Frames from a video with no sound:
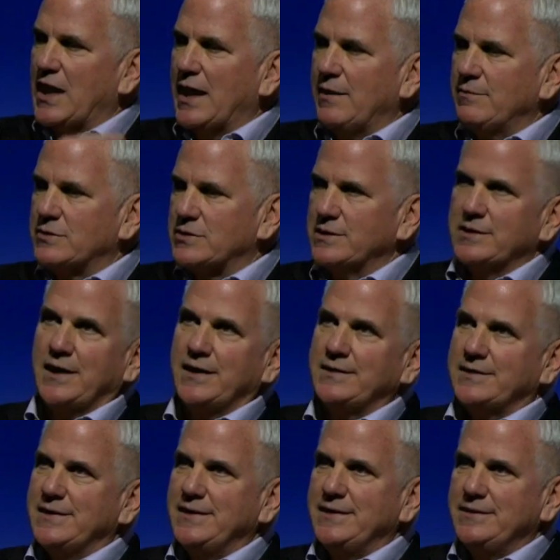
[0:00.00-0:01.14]
Times in
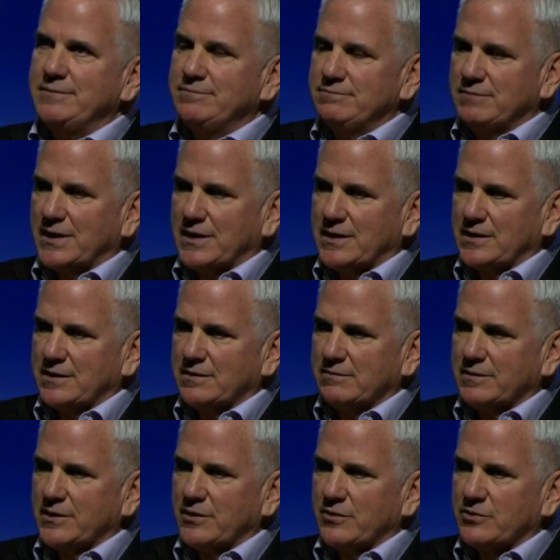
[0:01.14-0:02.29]

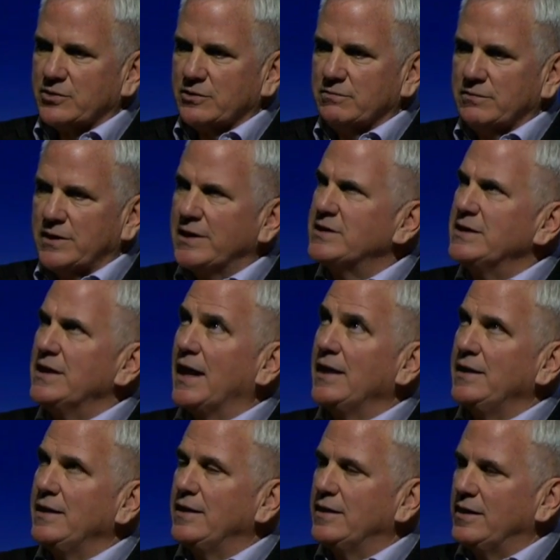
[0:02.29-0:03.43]

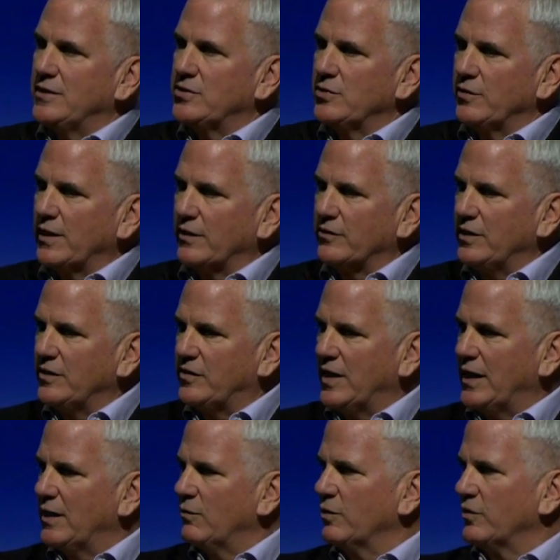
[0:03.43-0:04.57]
1990, and in
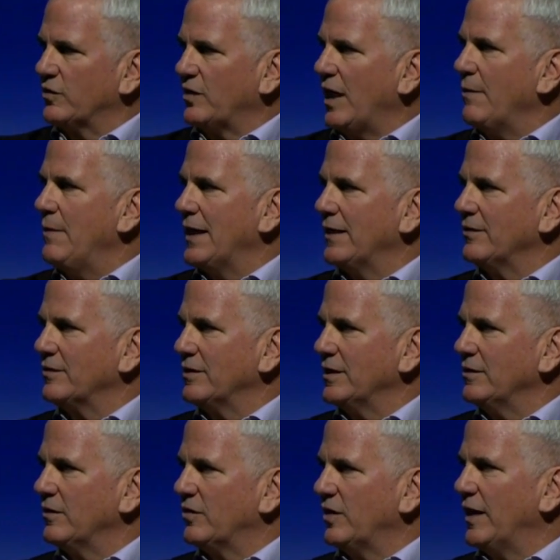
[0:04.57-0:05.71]
2010 it was Time
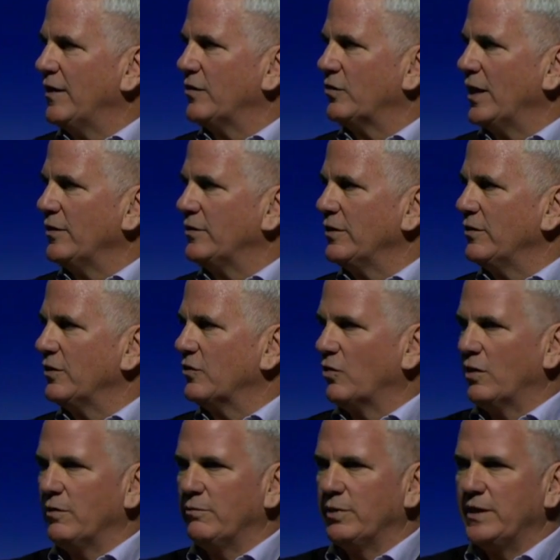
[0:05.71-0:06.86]
Magazine saying the tragedy of
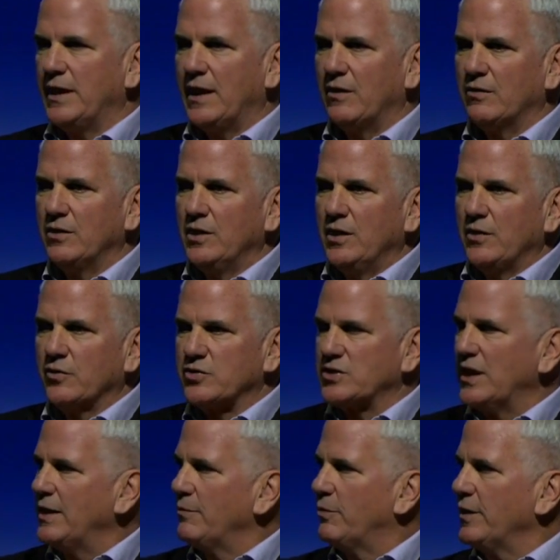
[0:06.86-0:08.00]
Detroit. But now those
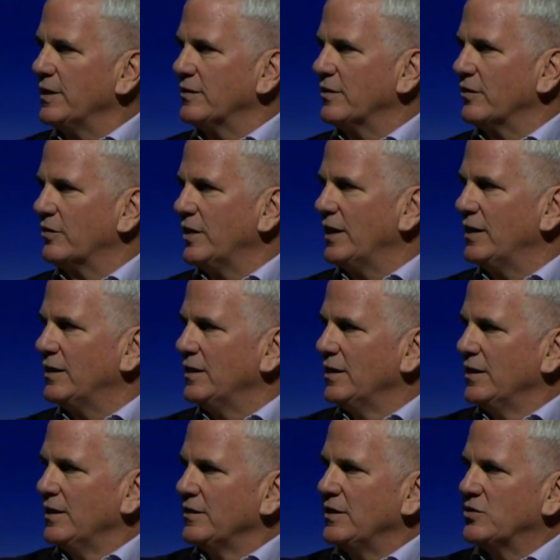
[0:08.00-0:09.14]
same things are saying
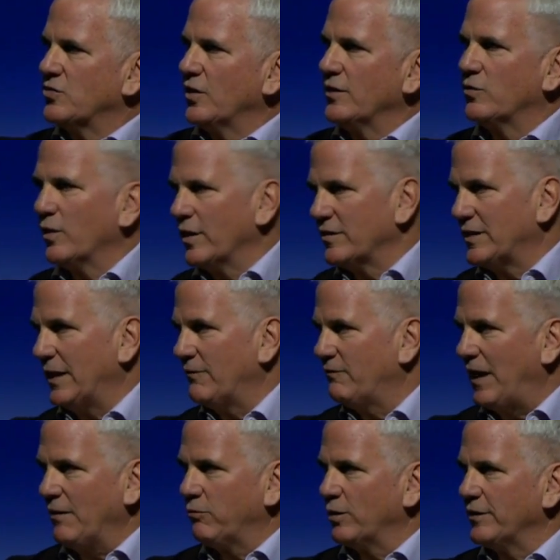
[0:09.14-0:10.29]
Detroit's one of the top
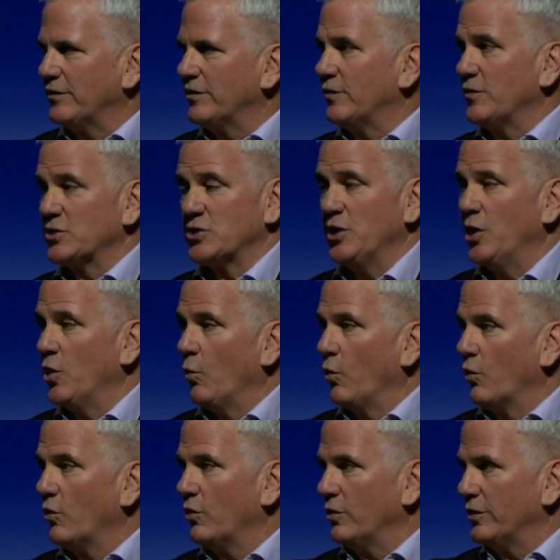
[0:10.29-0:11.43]
5 places to visit in the
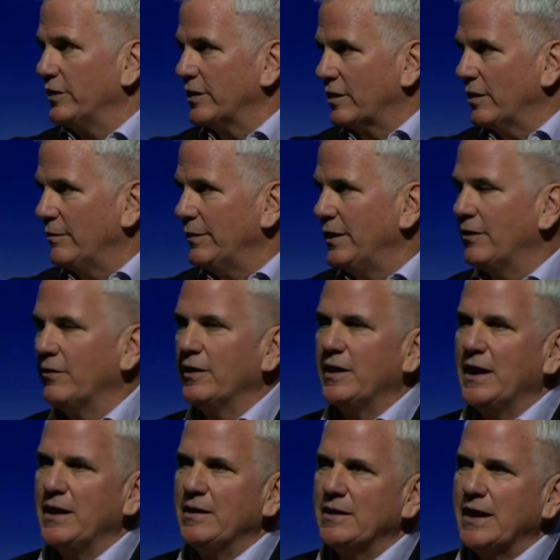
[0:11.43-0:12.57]
world, and to come here,
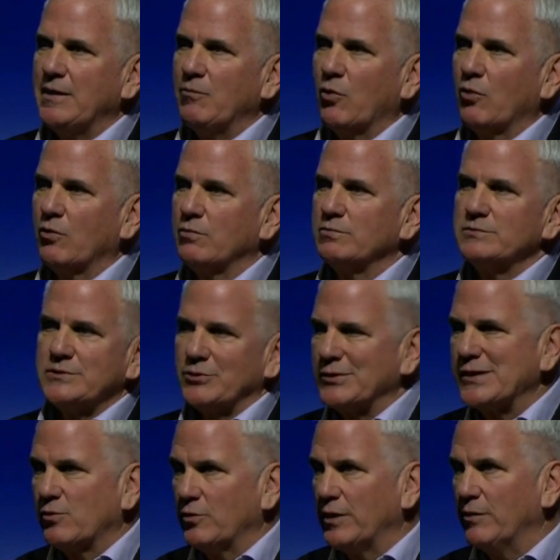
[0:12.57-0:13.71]
and more
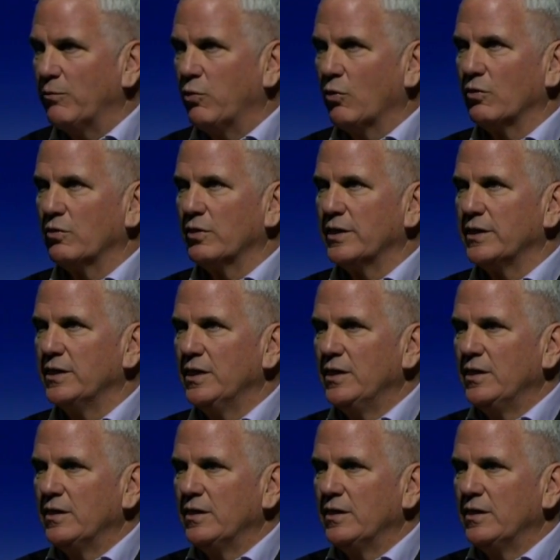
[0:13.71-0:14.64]
or equally importantly,